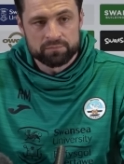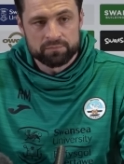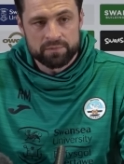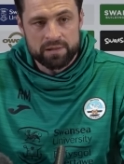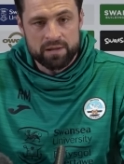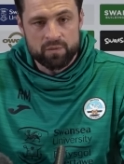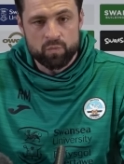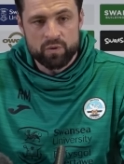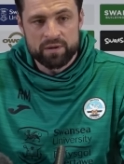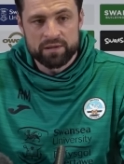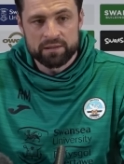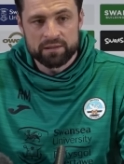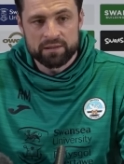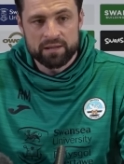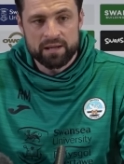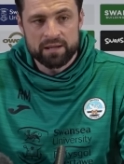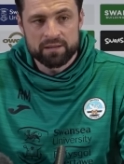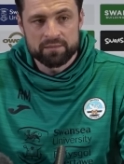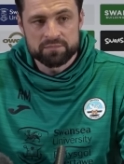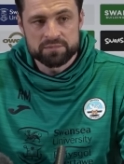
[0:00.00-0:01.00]
they're winning
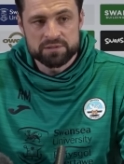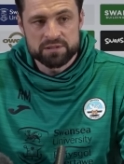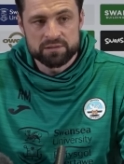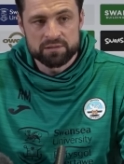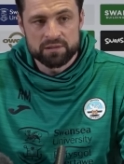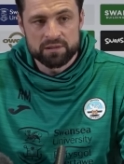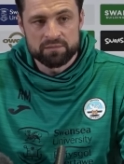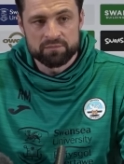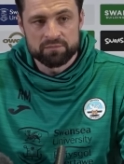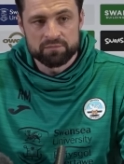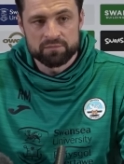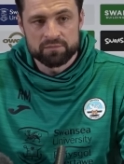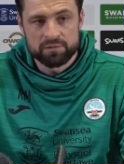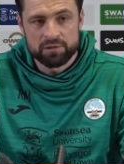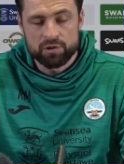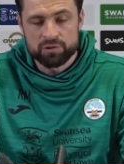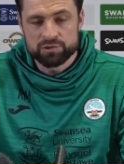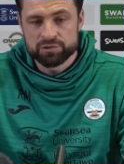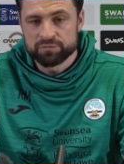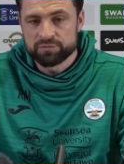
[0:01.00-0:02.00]
games in, in
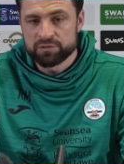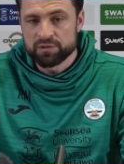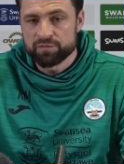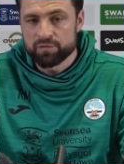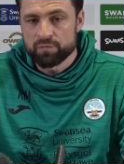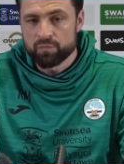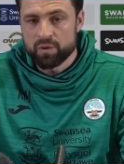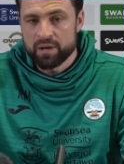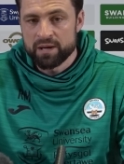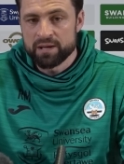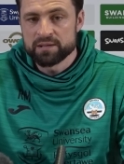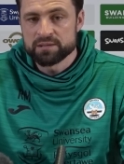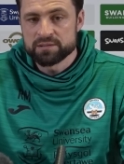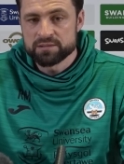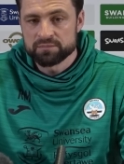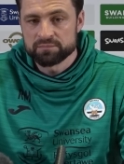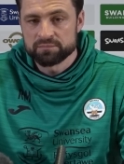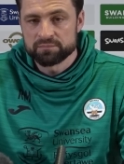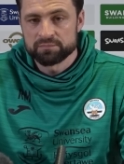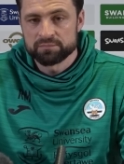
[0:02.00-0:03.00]
lots of different
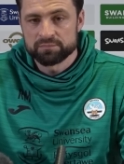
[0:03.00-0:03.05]
ways